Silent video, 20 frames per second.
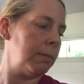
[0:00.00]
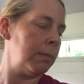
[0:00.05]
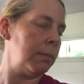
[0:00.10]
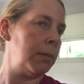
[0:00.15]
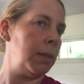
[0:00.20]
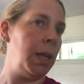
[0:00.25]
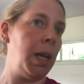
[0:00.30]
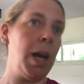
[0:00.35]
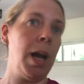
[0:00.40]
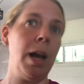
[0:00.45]

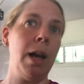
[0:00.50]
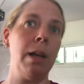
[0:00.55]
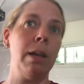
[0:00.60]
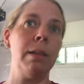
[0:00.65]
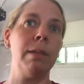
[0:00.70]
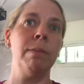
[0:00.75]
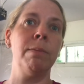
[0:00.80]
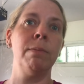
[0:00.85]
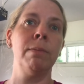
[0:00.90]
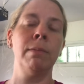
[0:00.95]
Yeah,
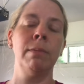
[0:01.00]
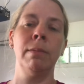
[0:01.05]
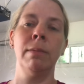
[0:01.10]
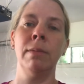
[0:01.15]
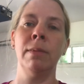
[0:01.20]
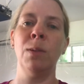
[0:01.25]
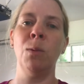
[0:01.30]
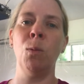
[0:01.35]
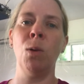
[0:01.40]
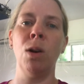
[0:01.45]

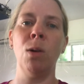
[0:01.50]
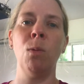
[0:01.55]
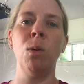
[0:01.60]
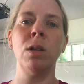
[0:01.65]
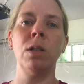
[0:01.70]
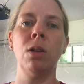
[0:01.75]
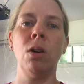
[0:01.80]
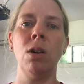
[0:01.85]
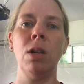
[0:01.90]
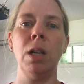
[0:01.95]
we're
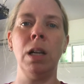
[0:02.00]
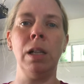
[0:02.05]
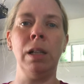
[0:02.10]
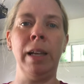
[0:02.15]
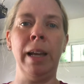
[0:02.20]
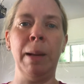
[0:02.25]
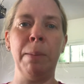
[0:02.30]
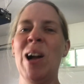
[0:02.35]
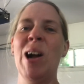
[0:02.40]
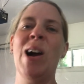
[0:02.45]
starting to
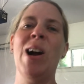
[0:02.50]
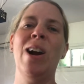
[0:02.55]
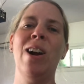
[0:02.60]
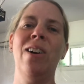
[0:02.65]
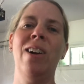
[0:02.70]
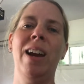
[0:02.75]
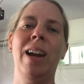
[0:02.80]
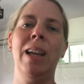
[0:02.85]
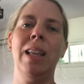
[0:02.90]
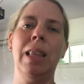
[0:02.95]
glamp. All
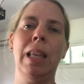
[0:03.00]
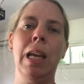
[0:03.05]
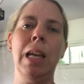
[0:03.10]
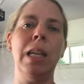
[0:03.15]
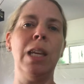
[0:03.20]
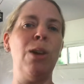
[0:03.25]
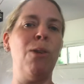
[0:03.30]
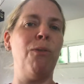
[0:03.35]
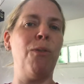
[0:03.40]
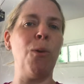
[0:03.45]
right,
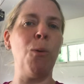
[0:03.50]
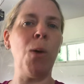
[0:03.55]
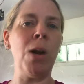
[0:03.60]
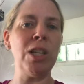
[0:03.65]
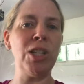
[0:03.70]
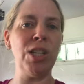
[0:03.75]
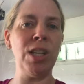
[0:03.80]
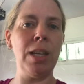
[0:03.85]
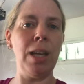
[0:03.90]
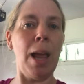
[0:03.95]
thank you for
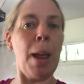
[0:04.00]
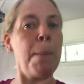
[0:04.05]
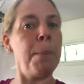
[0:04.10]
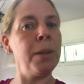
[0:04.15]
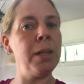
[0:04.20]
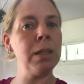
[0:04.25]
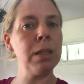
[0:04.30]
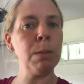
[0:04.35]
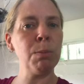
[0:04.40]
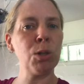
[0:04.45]
watching and
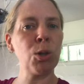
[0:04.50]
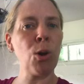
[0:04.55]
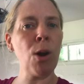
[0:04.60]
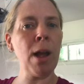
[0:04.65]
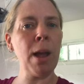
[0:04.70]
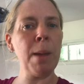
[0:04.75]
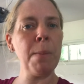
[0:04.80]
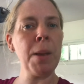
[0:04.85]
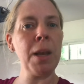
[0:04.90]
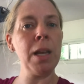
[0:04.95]
please
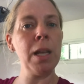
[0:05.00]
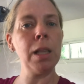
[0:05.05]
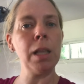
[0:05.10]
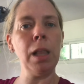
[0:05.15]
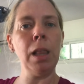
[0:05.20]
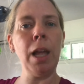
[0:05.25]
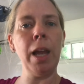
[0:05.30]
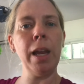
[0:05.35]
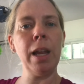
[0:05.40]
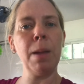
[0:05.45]
subscribe and hit the
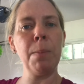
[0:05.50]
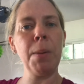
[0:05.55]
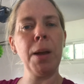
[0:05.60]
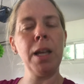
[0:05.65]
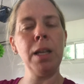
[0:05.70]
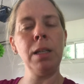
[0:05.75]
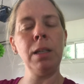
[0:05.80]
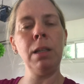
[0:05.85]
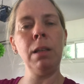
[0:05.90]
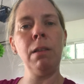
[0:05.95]
like
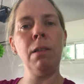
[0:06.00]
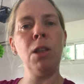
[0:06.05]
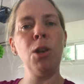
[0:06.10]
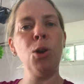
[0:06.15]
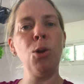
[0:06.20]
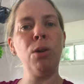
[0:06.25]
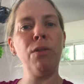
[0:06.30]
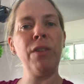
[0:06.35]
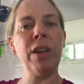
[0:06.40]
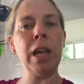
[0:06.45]
button, the
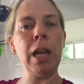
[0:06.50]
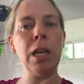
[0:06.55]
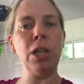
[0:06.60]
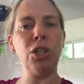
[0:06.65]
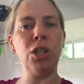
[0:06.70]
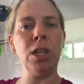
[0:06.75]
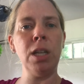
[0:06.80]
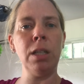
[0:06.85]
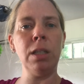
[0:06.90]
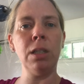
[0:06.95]

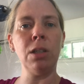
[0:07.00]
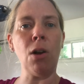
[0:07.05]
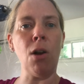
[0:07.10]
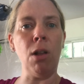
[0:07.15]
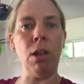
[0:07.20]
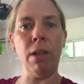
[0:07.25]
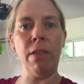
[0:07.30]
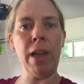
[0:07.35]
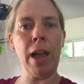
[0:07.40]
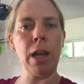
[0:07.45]
notifications,
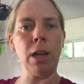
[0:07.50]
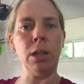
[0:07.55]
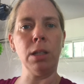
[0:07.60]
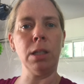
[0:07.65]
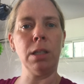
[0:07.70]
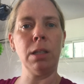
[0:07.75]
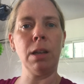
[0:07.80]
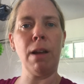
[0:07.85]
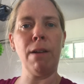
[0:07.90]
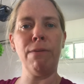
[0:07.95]
all of that good
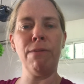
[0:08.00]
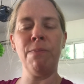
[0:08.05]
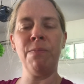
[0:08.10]
stuff.